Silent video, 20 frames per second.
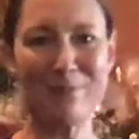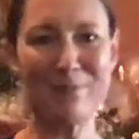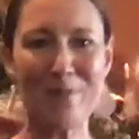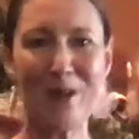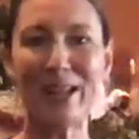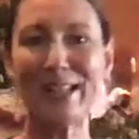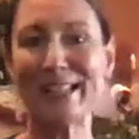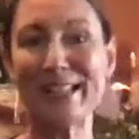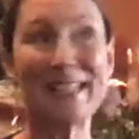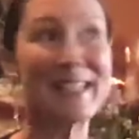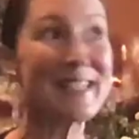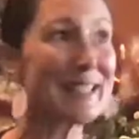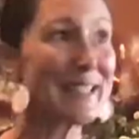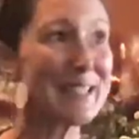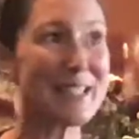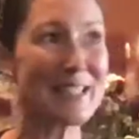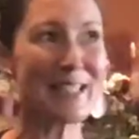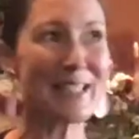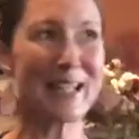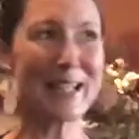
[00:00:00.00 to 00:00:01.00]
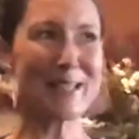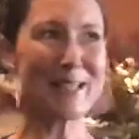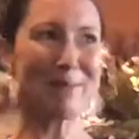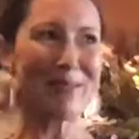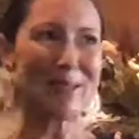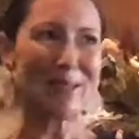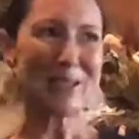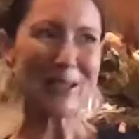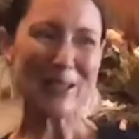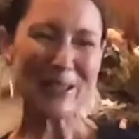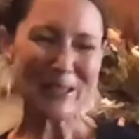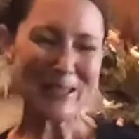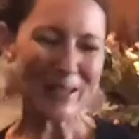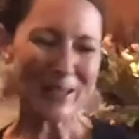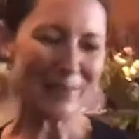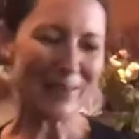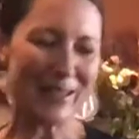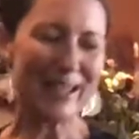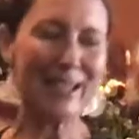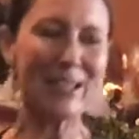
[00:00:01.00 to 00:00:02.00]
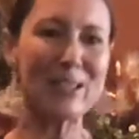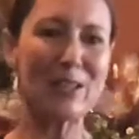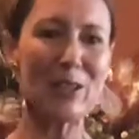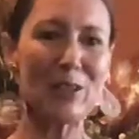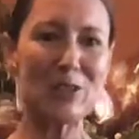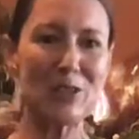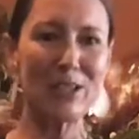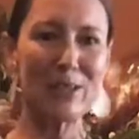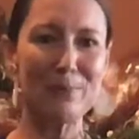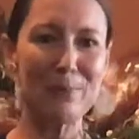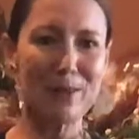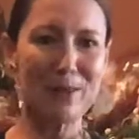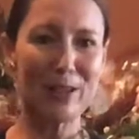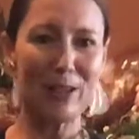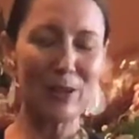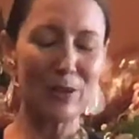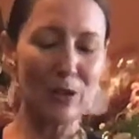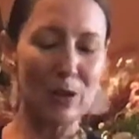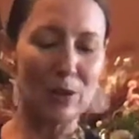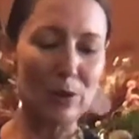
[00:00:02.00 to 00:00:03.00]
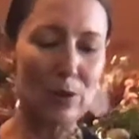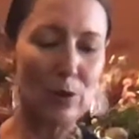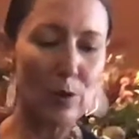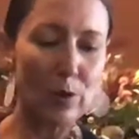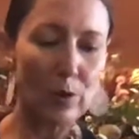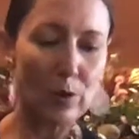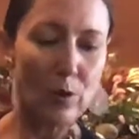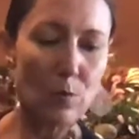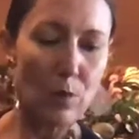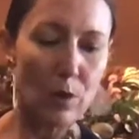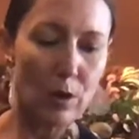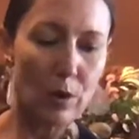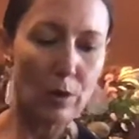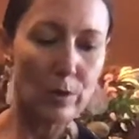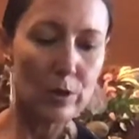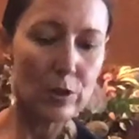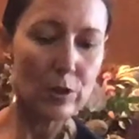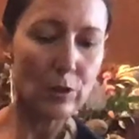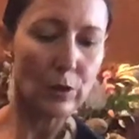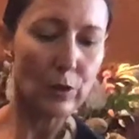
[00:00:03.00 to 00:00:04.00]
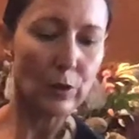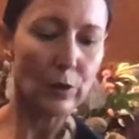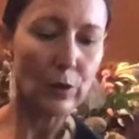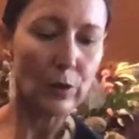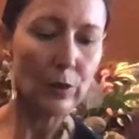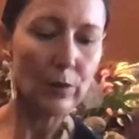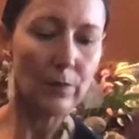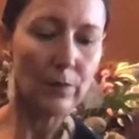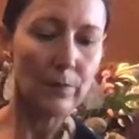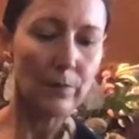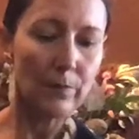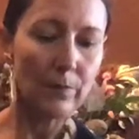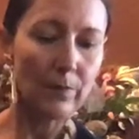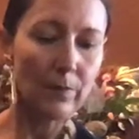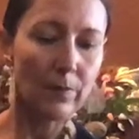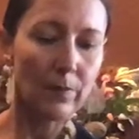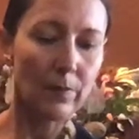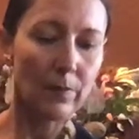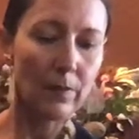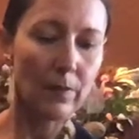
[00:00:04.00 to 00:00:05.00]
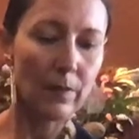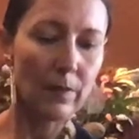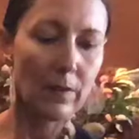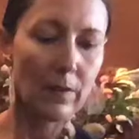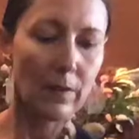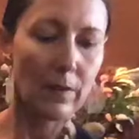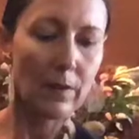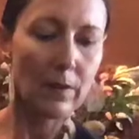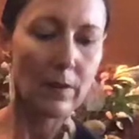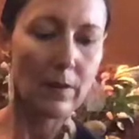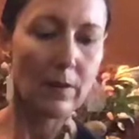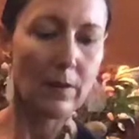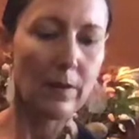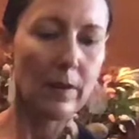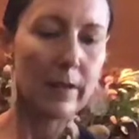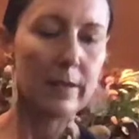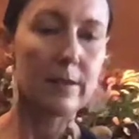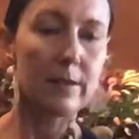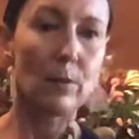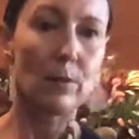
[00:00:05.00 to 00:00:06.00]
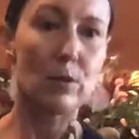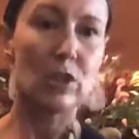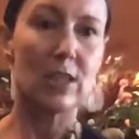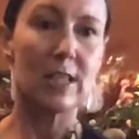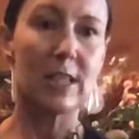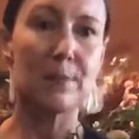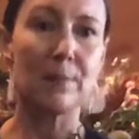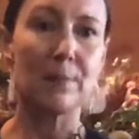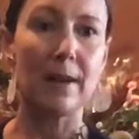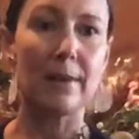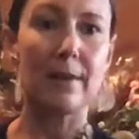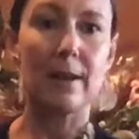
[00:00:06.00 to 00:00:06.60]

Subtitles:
My assistant just asked me to show you something. So just with the canola oil, what I would do is I would just spray